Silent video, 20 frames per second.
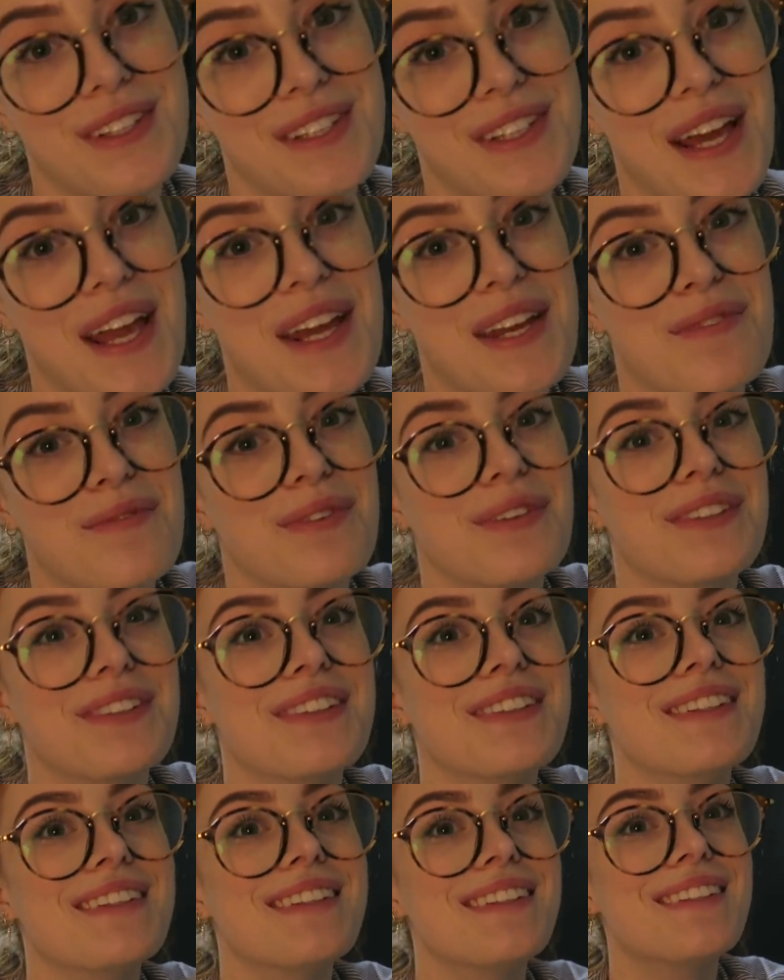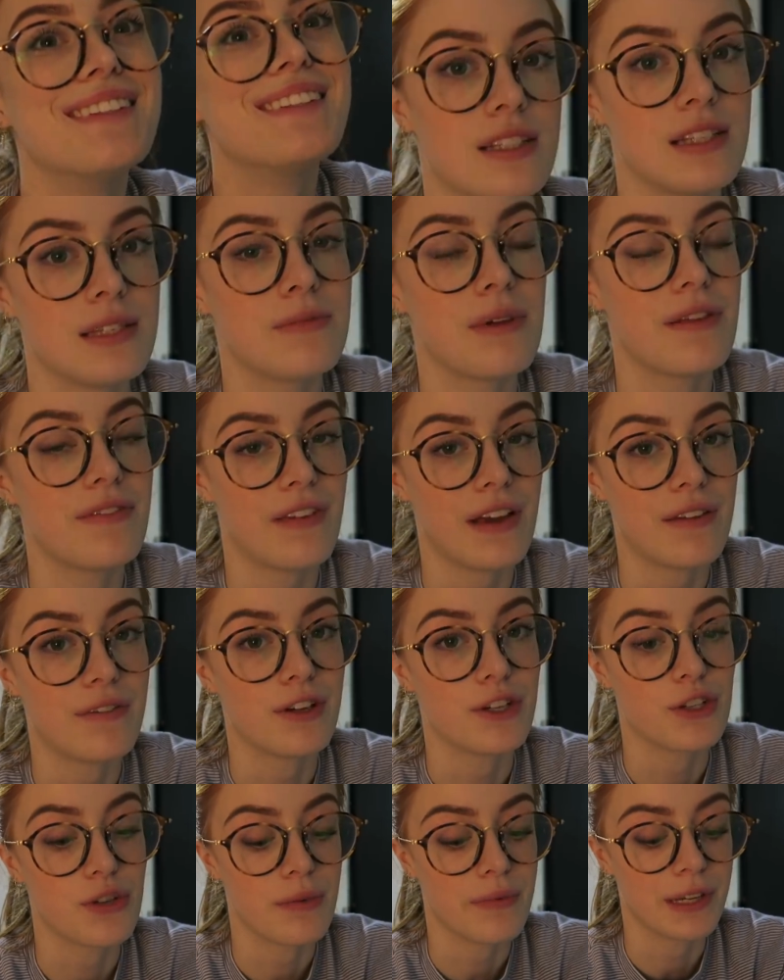sustainable. This is my
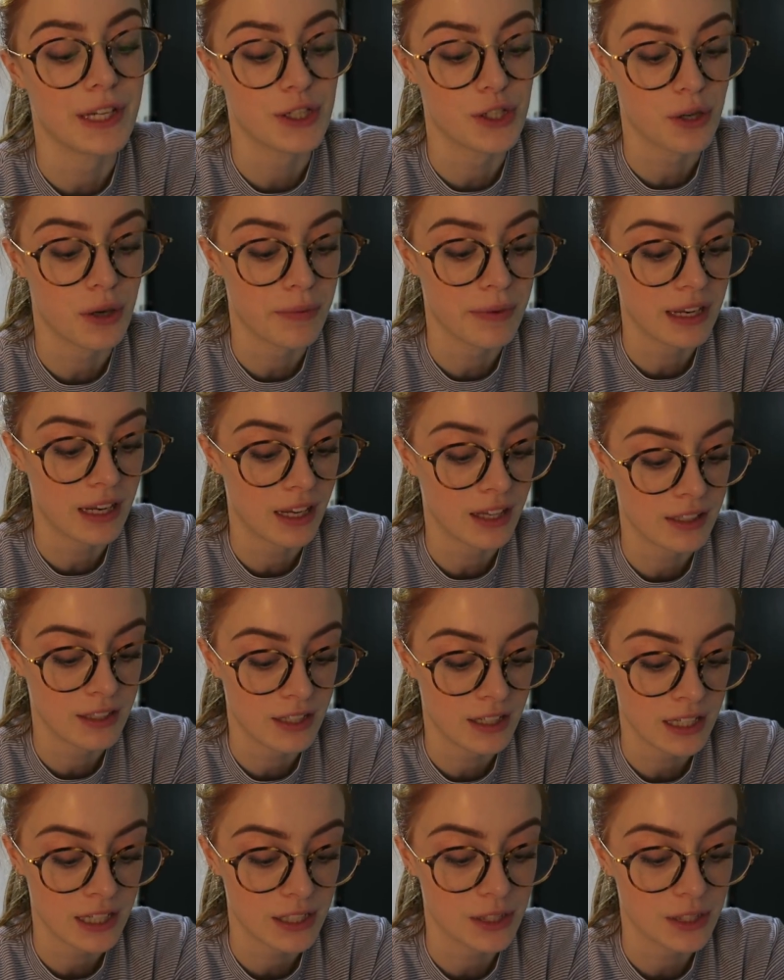favourite trimming shop in London.